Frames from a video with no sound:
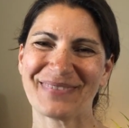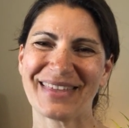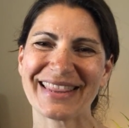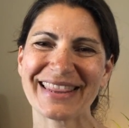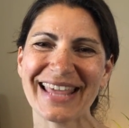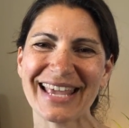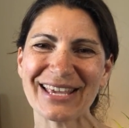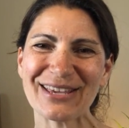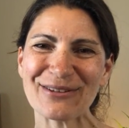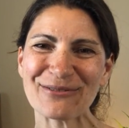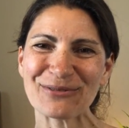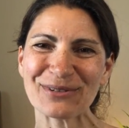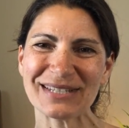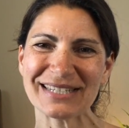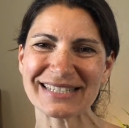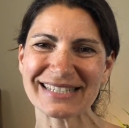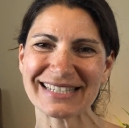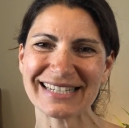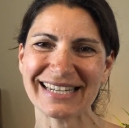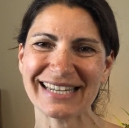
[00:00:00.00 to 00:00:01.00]
Thank you for
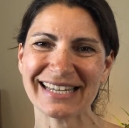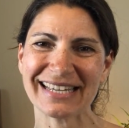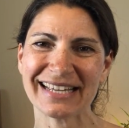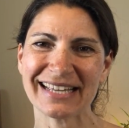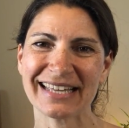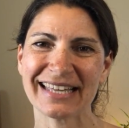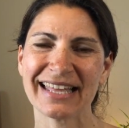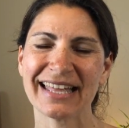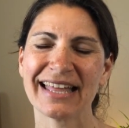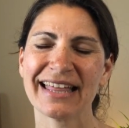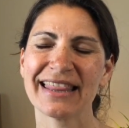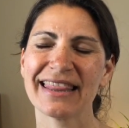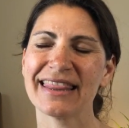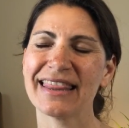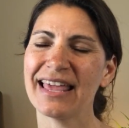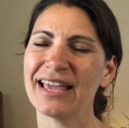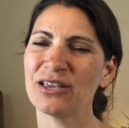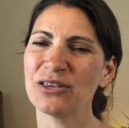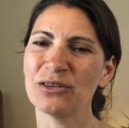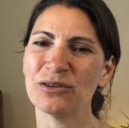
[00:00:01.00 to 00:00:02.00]
listening.
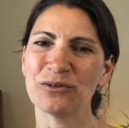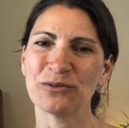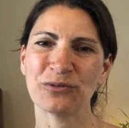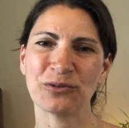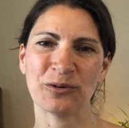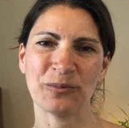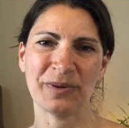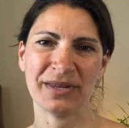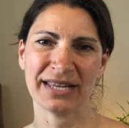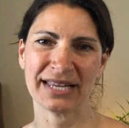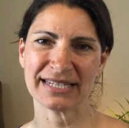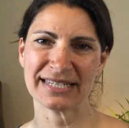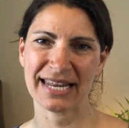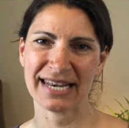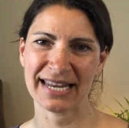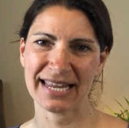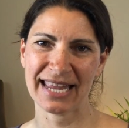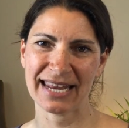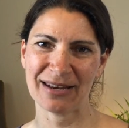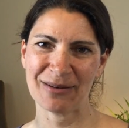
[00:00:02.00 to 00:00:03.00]
Thank you for being a
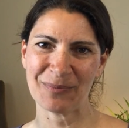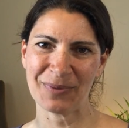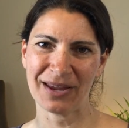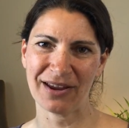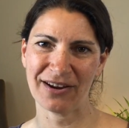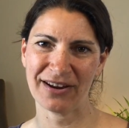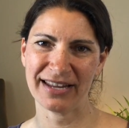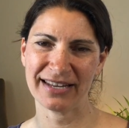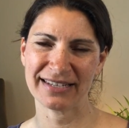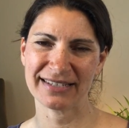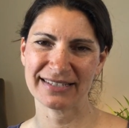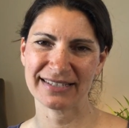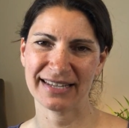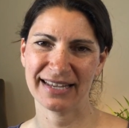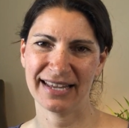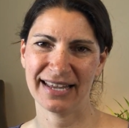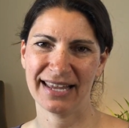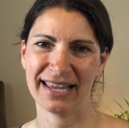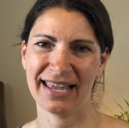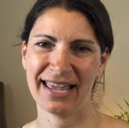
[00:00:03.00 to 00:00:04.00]
dedicated parent
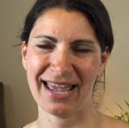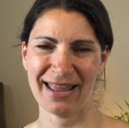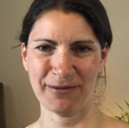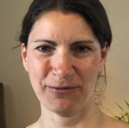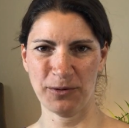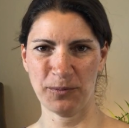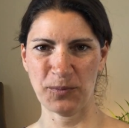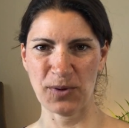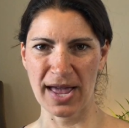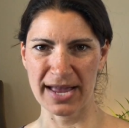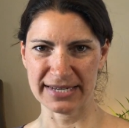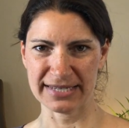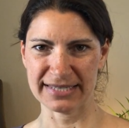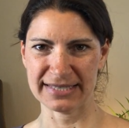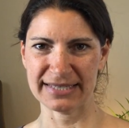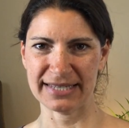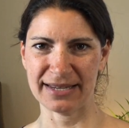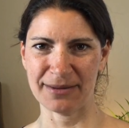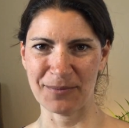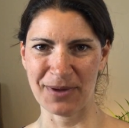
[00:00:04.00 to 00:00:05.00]
and for
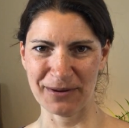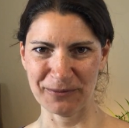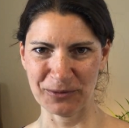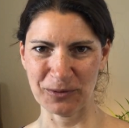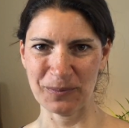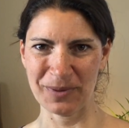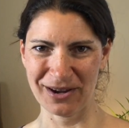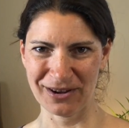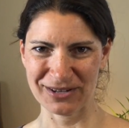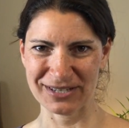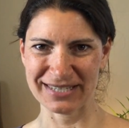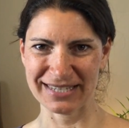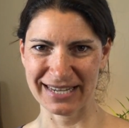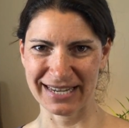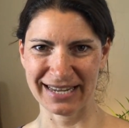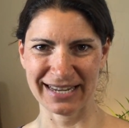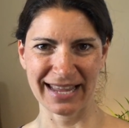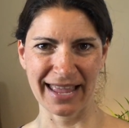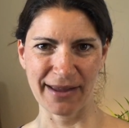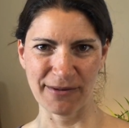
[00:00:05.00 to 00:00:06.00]
practicing mindful
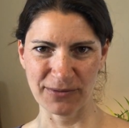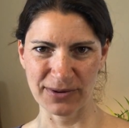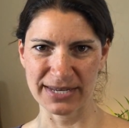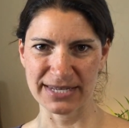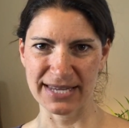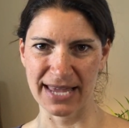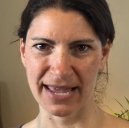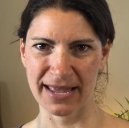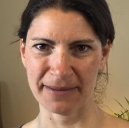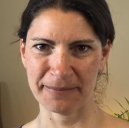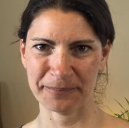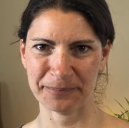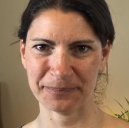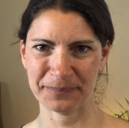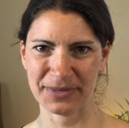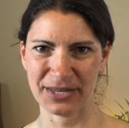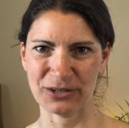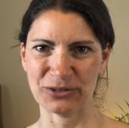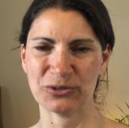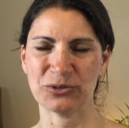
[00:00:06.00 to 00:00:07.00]
parenting every day.
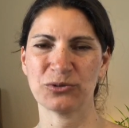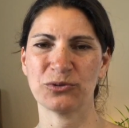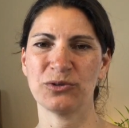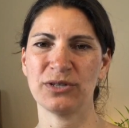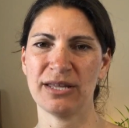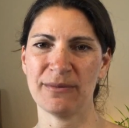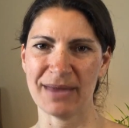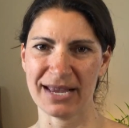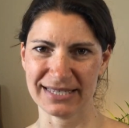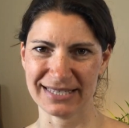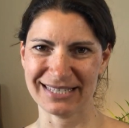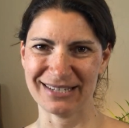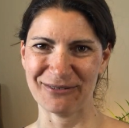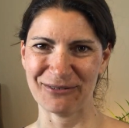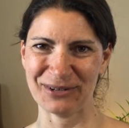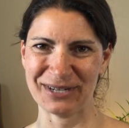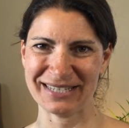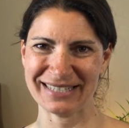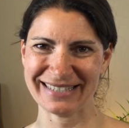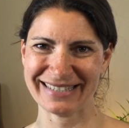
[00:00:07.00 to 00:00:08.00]
It truly makes a
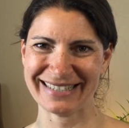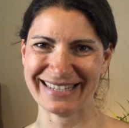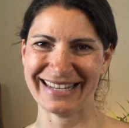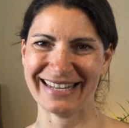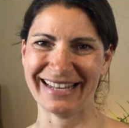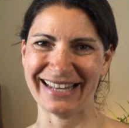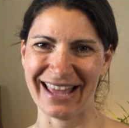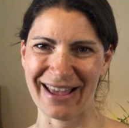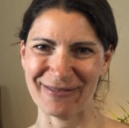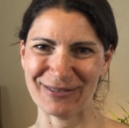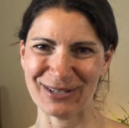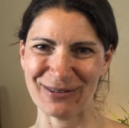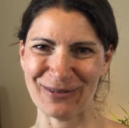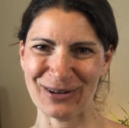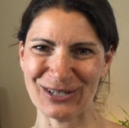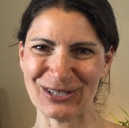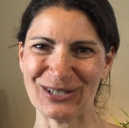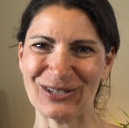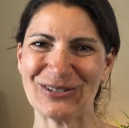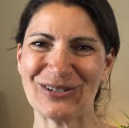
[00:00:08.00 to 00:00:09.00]
difference in the lives of our
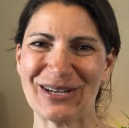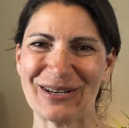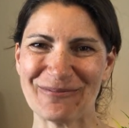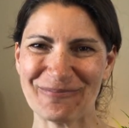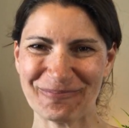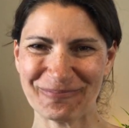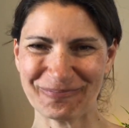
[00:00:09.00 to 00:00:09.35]
children.